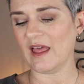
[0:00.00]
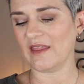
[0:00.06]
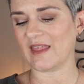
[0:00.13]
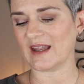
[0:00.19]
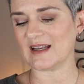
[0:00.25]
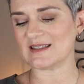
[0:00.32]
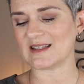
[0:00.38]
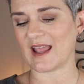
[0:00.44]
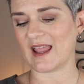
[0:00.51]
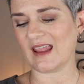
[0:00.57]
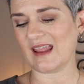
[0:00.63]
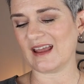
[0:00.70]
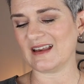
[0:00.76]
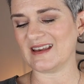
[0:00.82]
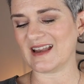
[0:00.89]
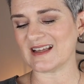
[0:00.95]
That is
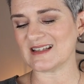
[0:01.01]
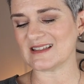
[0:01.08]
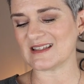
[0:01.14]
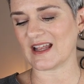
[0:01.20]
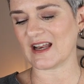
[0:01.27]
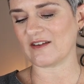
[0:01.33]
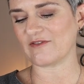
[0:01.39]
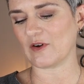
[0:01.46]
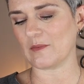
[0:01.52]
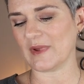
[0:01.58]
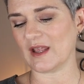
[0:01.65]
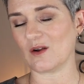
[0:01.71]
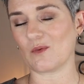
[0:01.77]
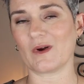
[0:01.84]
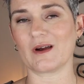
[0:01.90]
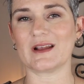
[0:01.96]
a nice setting for me
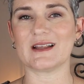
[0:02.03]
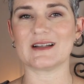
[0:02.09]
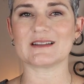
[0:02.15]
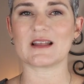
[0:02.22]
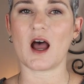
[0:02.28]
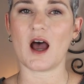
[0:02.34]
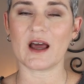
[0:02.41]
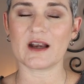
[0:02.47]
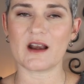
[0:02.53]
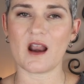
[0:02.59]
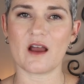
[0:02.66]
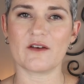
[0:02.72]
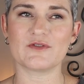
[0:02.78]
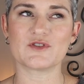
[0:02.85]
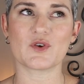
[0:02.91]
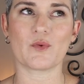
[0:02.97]
to where it is hot
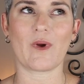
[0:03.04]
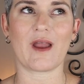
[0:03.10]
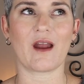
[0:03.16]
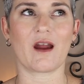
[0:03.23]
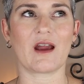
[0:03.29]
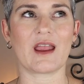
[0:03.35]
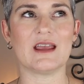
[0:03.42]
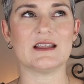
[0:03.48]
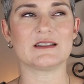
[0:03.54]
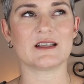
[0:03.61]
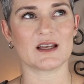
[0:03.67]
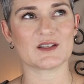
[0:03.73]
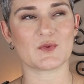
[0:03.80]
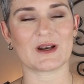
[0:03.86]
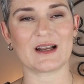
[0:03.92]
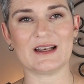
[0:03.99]
enough to where it
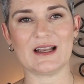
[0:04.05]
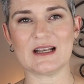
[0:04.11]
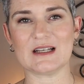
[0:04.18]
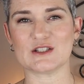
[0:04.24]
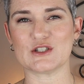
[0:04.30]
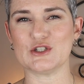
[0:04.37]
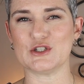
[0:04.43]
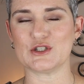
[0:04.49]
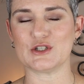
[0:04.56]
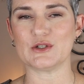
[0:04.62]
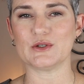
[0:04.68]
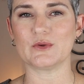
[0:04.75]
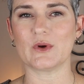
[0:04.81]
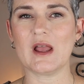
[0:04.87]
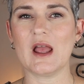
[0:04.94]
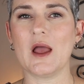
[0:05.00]
does what I need it to
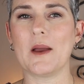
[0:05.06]
do,